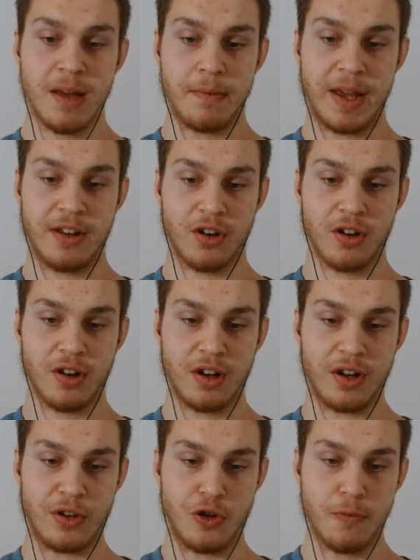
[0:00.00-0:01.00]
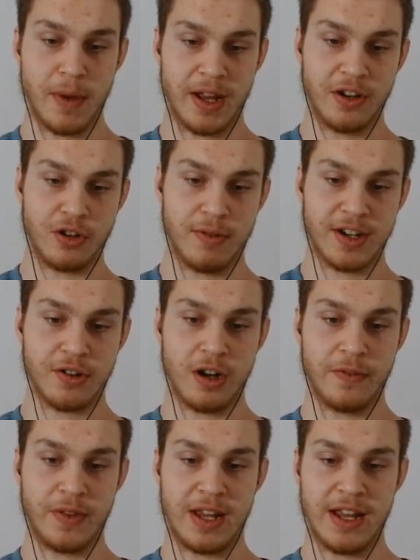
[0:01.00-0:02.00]
Peter Newman, director
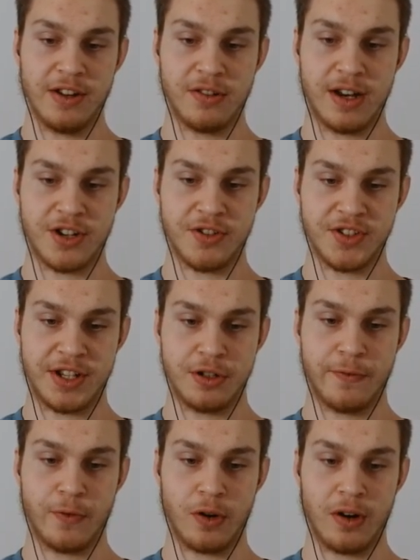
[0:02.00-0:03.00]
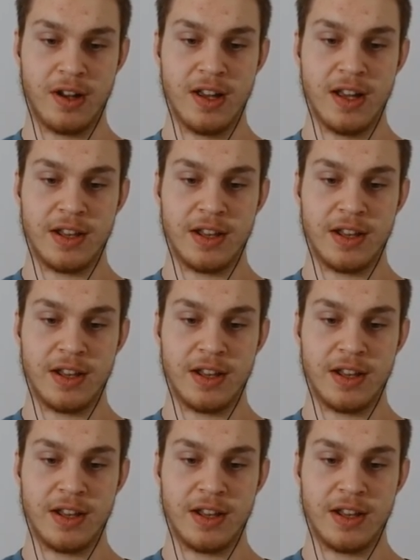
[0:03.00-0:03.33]
of the International Center for